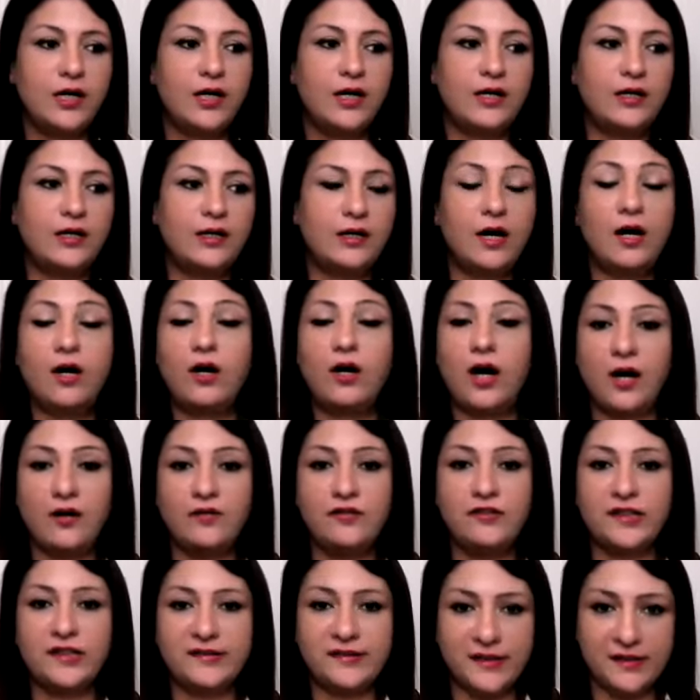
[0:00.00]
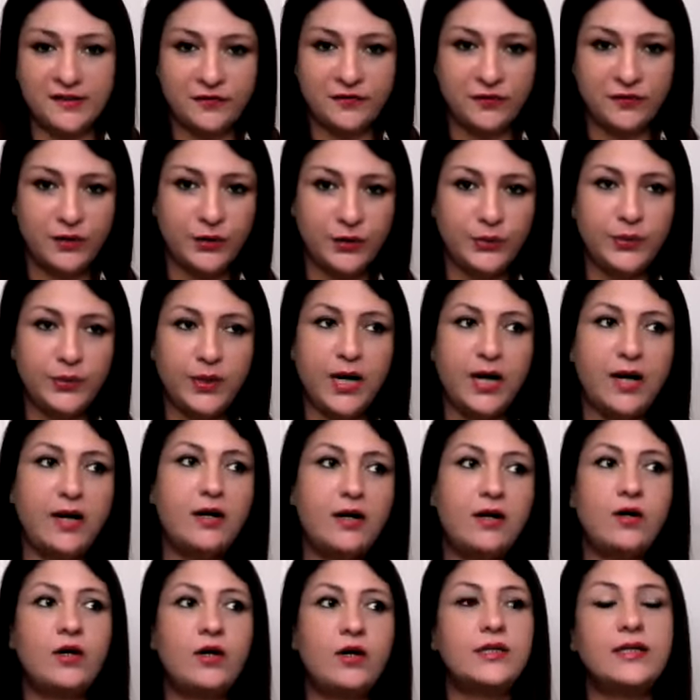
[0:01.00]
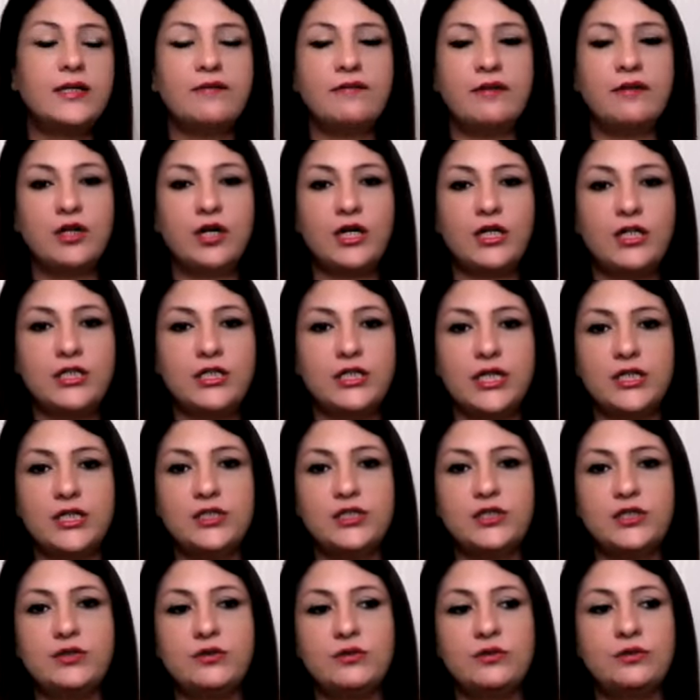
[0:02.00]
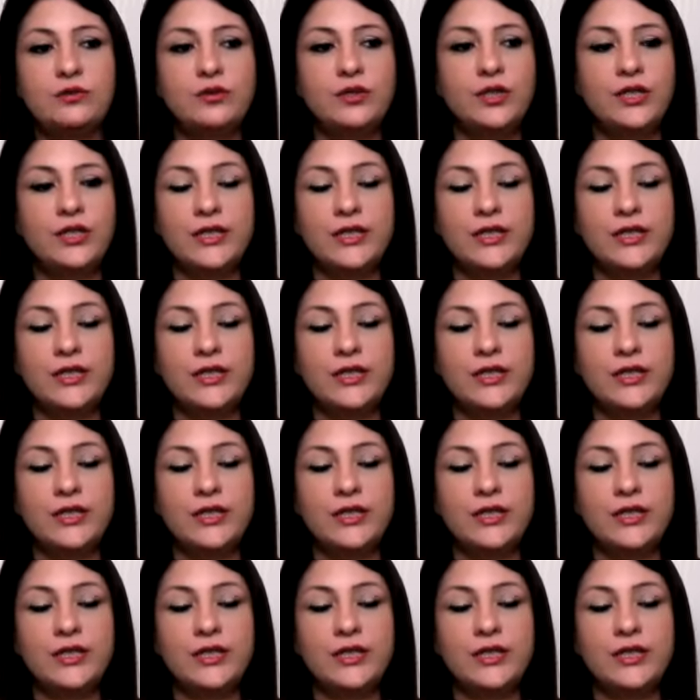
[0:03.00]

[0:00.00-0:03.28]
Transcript: how successful you are, or they will not judge you.